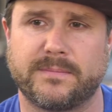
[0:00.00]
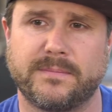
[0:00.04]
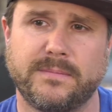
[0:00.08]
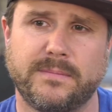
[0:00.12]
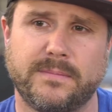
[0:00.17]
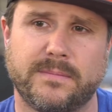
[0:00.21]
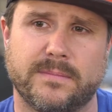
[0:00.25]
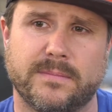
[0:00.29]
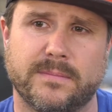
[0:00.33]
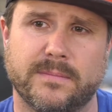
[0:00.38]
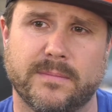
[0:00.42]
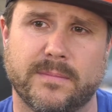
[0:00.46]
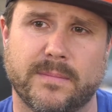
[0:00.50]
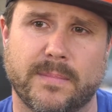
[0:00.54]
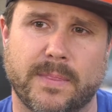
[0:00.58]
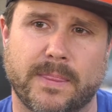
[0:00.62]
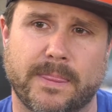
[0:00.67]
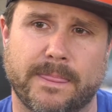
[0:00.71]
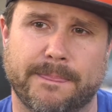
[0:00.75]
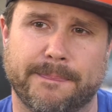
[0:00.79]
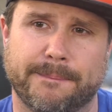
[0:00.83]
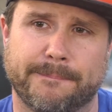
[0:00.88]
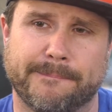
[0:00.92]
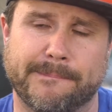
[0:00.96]
So I
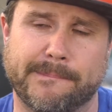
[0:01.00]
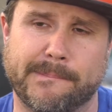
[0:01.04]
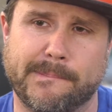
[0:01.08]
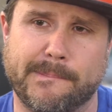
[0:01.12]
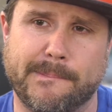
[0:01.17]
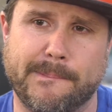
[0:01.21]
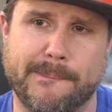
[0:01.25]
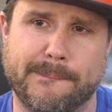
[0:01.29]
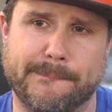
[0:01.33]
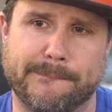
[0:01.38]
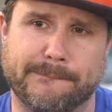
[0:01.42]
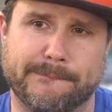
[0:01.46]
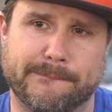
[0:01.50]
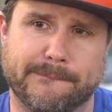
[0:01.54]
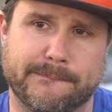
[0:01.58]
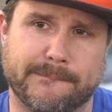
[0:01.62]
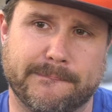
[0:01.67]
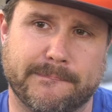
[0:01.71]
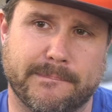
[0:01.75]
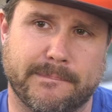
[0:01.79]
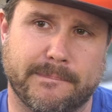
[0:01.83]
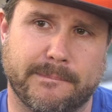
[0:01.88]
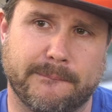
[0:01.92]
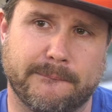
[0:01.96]
have,
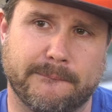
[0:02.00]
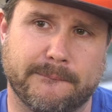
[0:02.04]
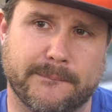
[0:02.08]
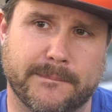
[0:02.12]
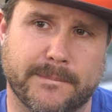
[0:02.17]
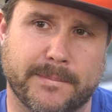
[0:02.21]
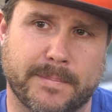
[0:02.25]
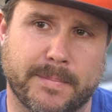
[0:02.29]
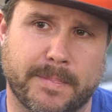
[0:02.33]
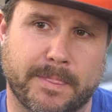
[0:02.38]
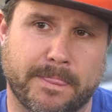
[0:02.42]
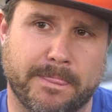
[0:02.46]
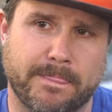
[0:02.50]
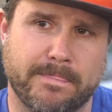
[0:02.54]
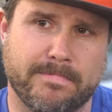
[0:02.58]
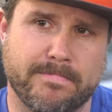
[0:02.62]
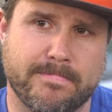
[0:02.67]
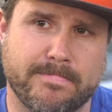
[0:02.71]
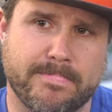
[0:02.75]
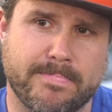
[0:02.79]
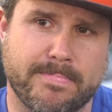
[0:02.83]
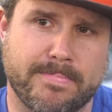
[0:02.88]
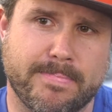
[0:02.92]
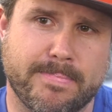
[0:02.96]
I lied, I
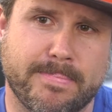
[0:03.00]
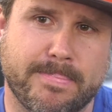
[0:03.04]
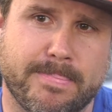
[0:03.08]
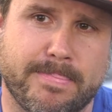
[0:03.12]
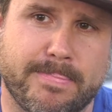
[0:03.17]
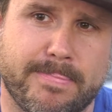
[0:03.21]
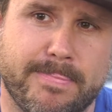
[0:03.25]
have one.